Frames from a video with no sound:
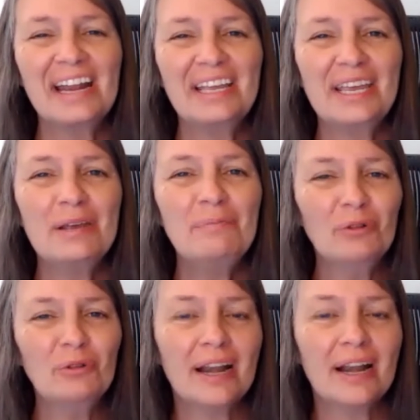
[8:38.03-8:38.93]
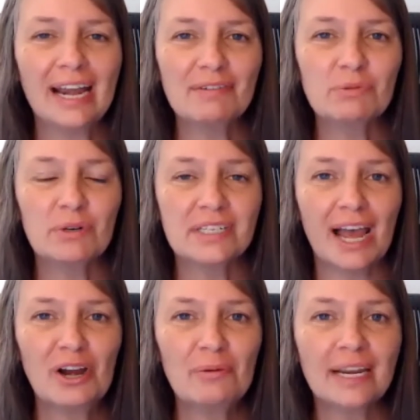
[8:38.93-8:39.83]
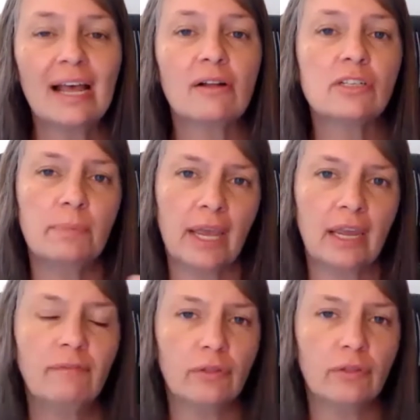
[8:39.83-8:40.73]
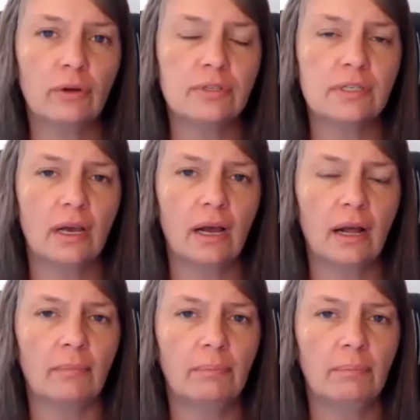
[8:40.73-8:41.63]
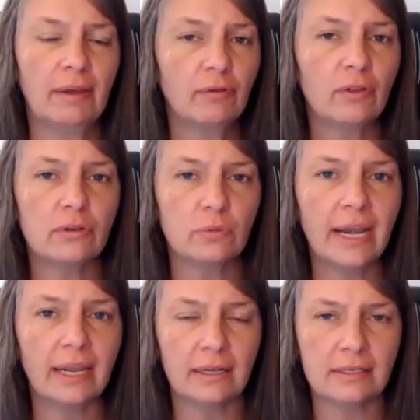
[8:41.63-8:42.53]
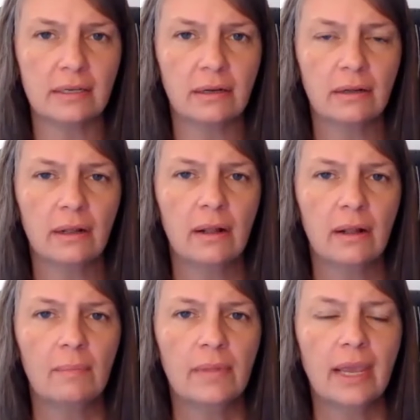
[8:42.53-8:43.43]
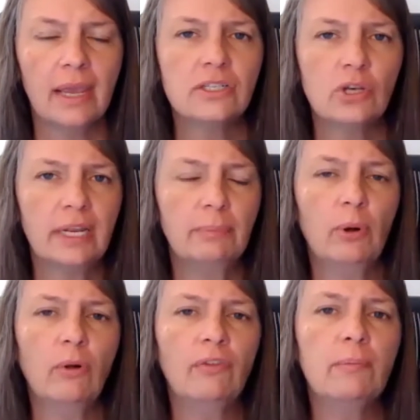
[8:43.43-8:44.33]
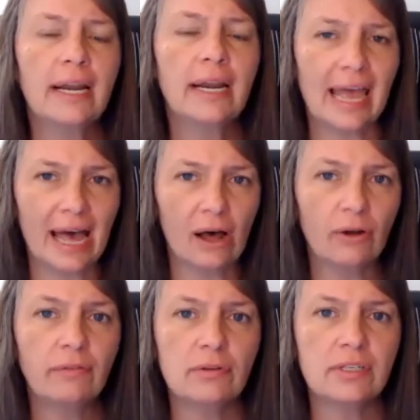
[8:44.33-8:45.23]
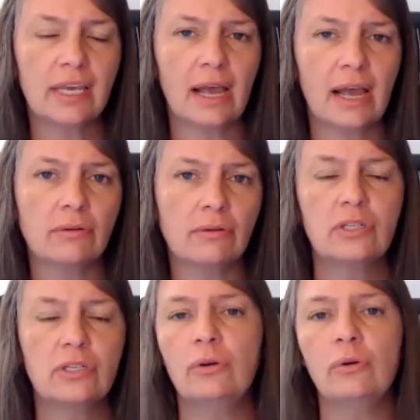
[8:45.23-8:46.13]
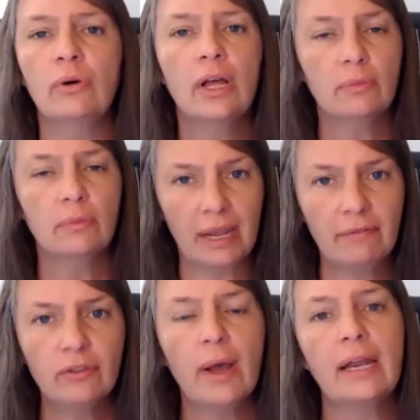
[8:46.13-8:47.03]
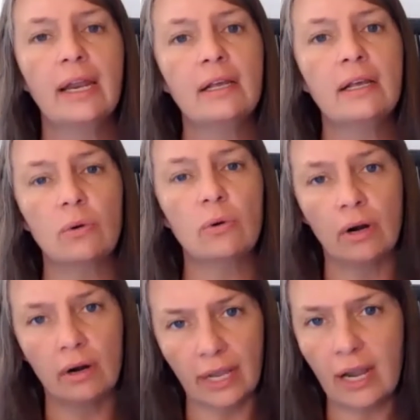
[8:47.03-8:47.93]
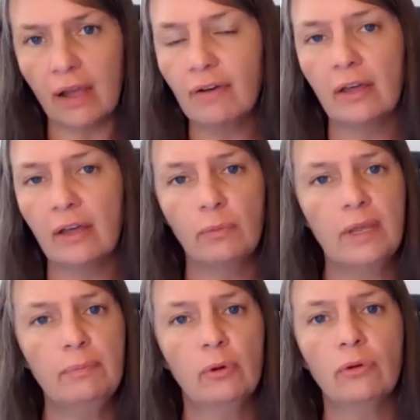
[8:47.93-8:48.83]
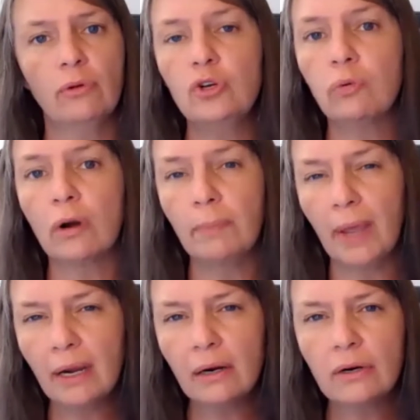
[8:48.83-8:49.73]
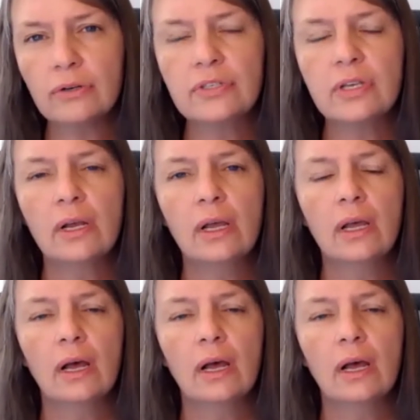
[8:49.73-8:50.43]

And he pulled money out of his retirement account to pay for those weddings. And so when he pulled the money out of those accounts to pay for the weddings, or like I've had other people do repairs,